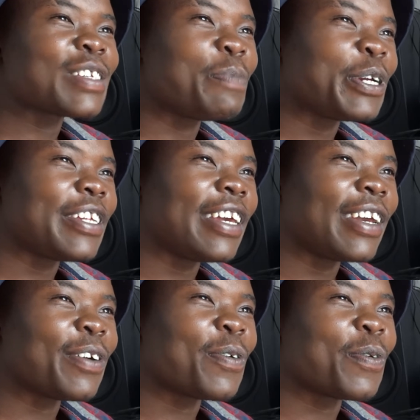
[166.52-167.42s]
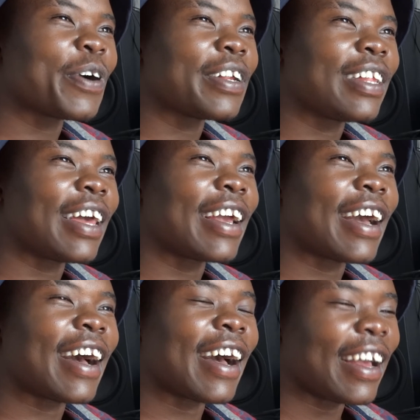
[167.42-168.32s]
smash it or what? Like,
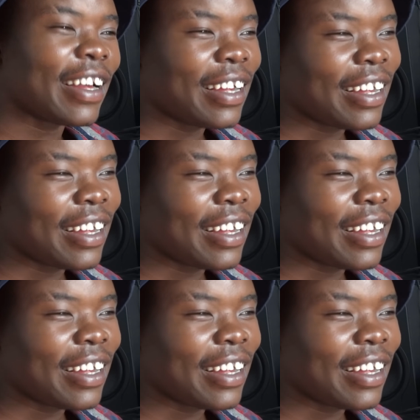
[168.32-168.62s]
God.